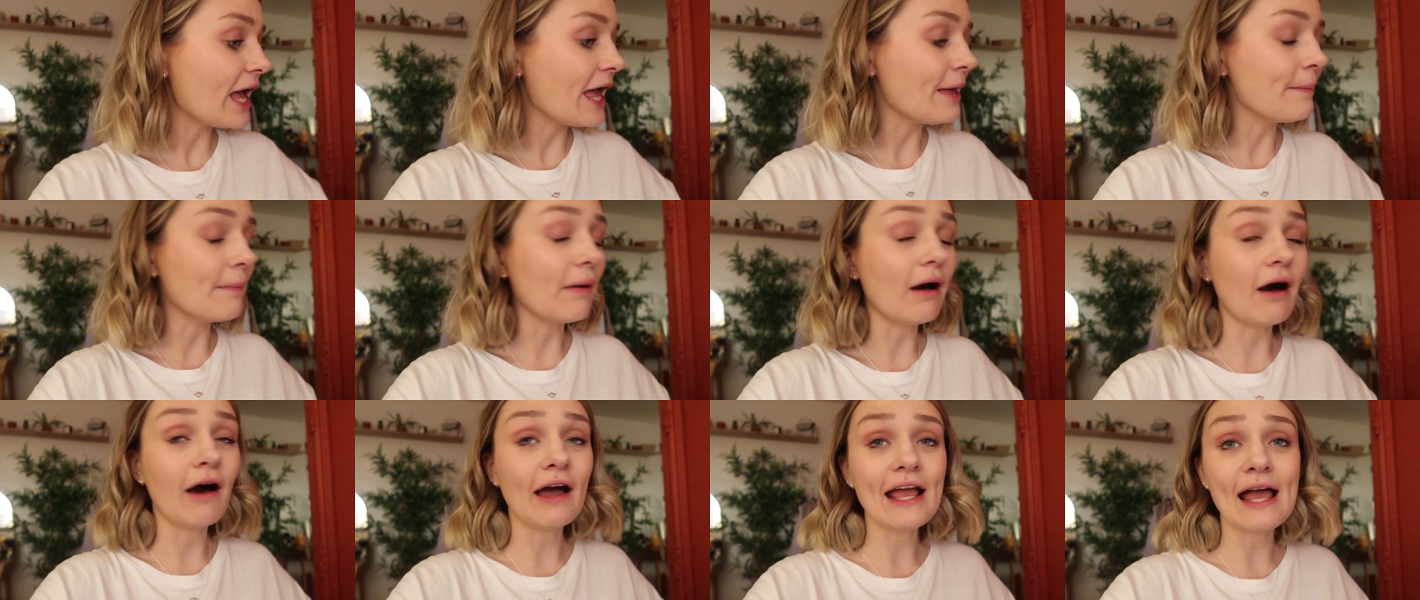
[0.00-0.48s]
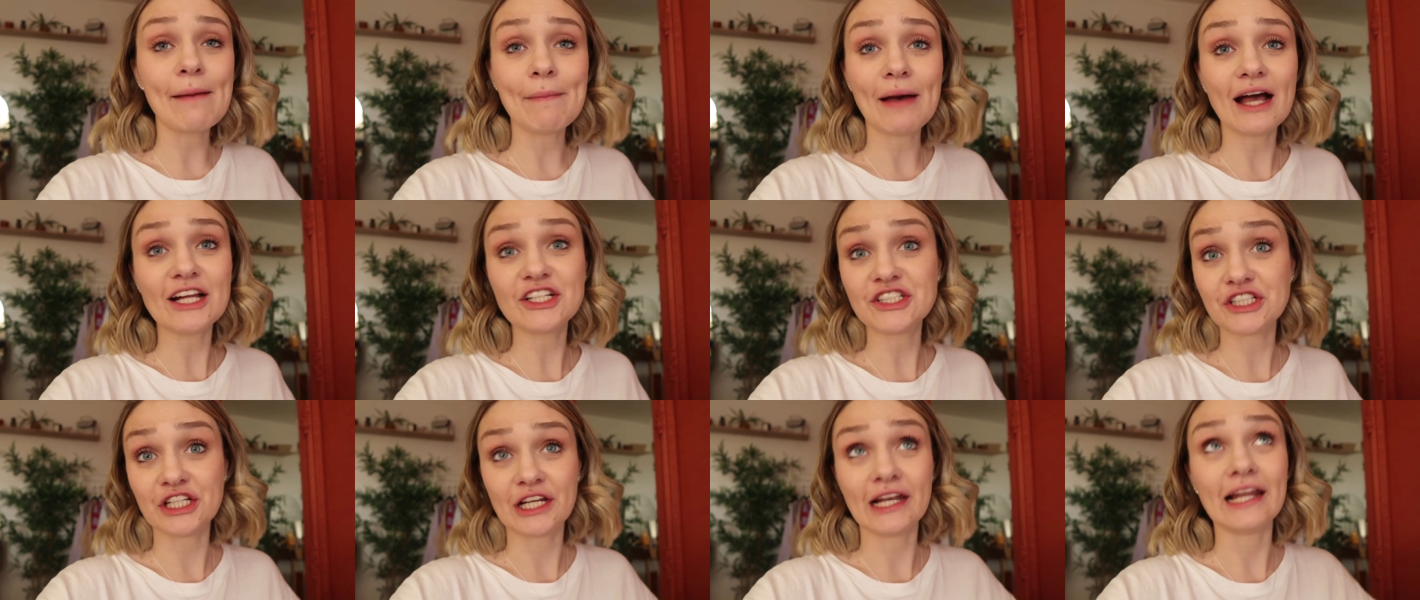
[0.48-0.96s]
Um, I am
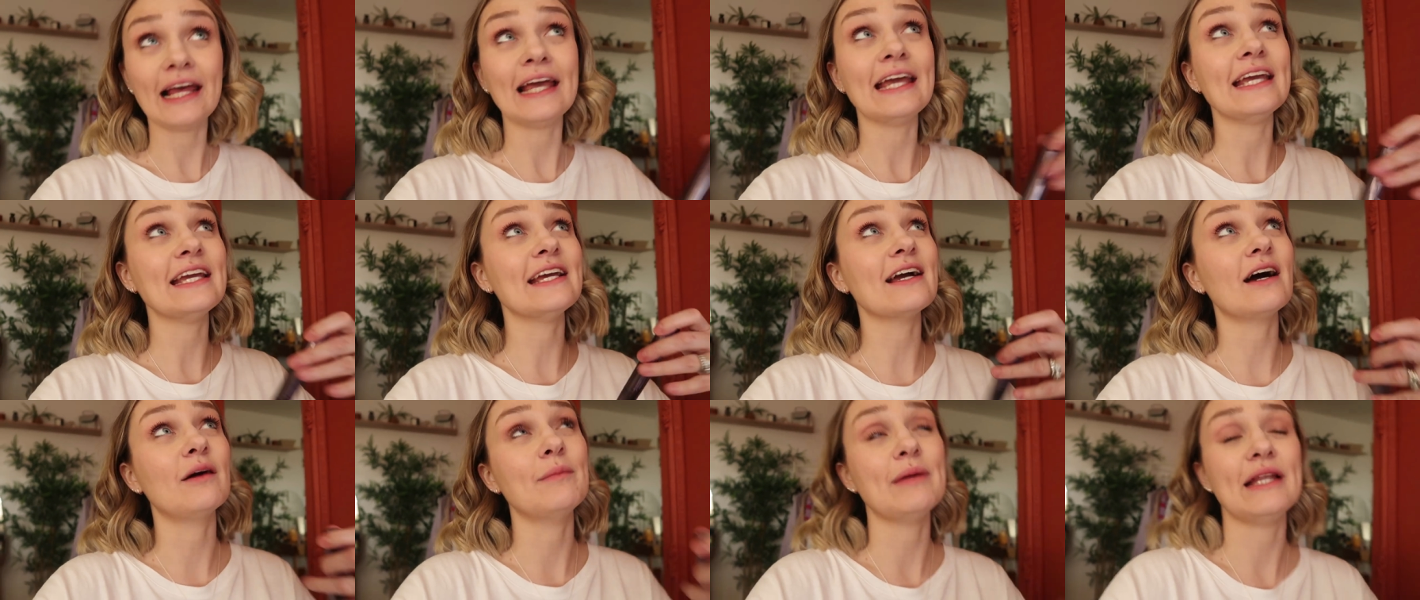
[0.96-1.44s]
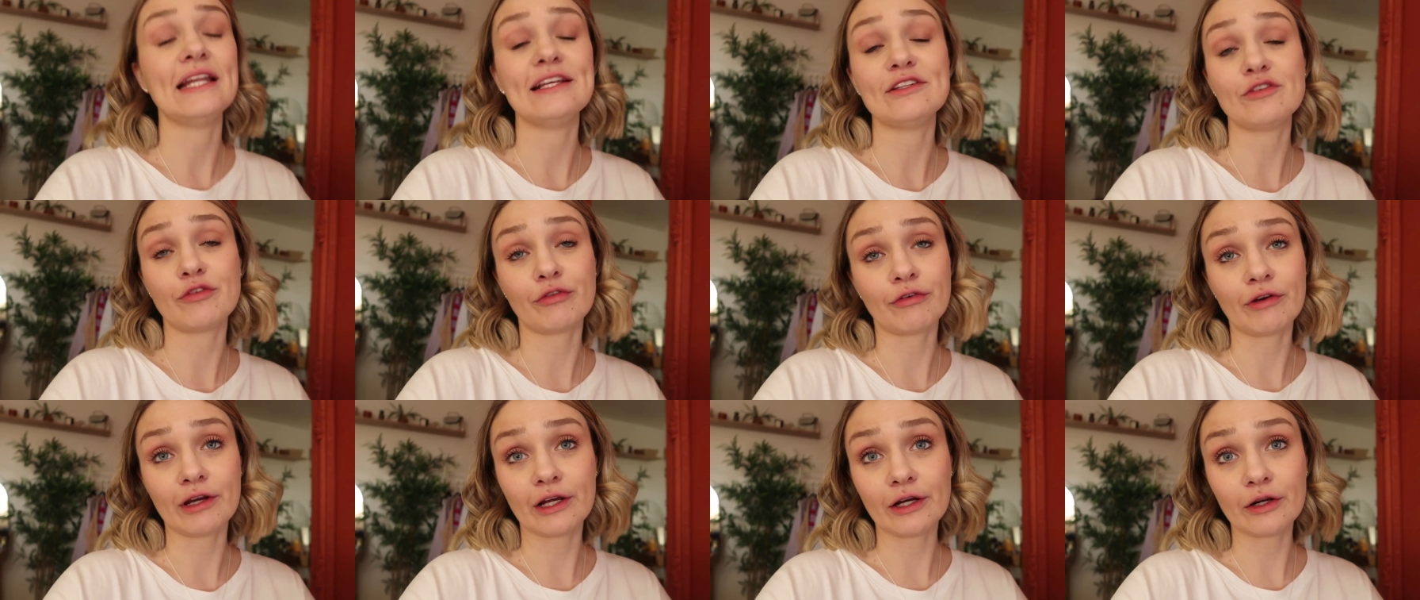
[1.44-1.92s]
actually, I mean,
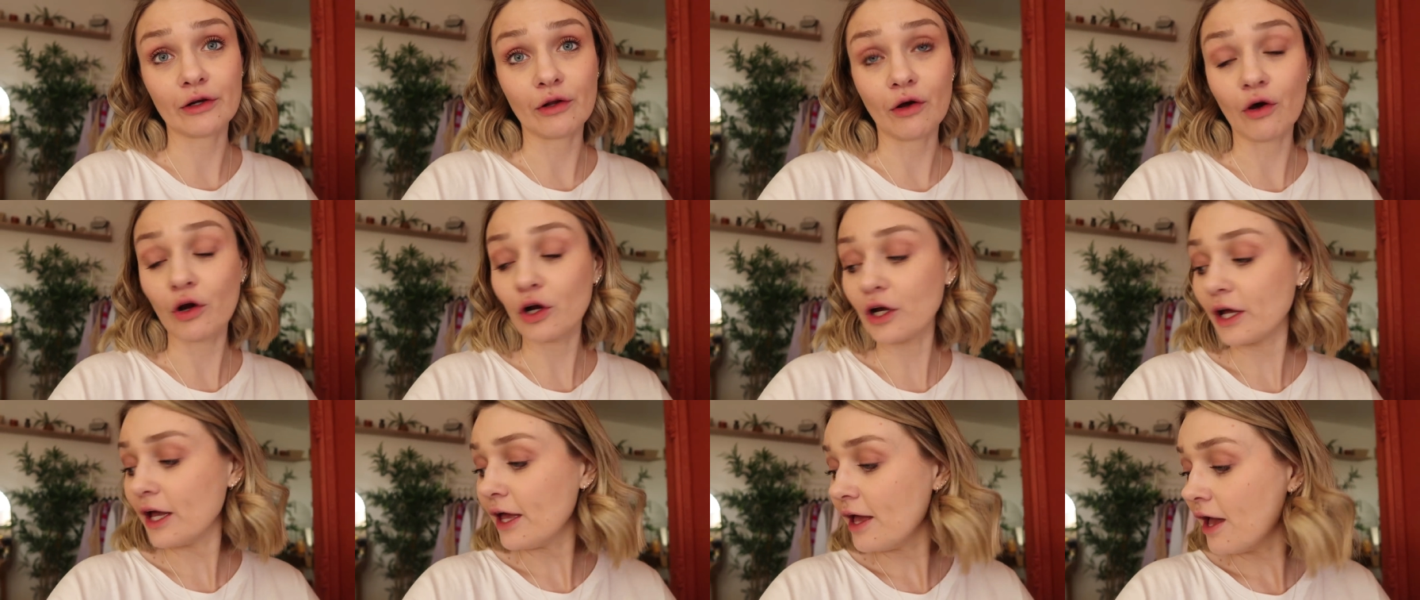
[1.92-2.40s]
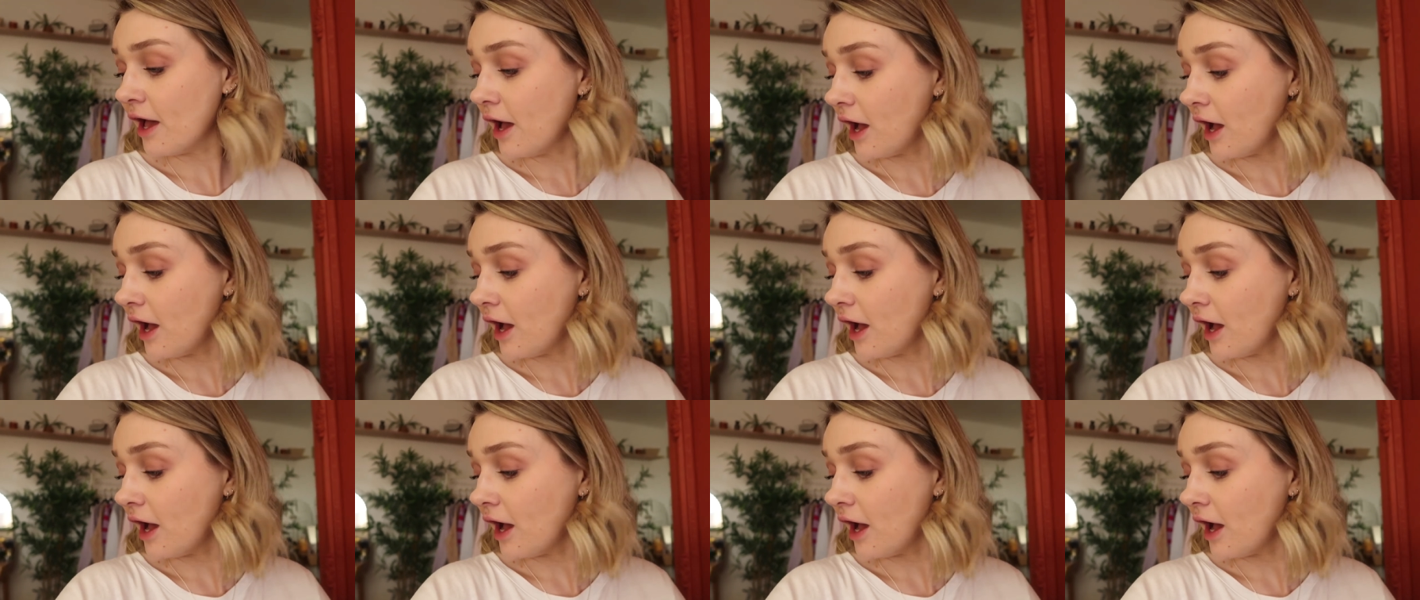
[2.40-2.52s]
it's three o'clock.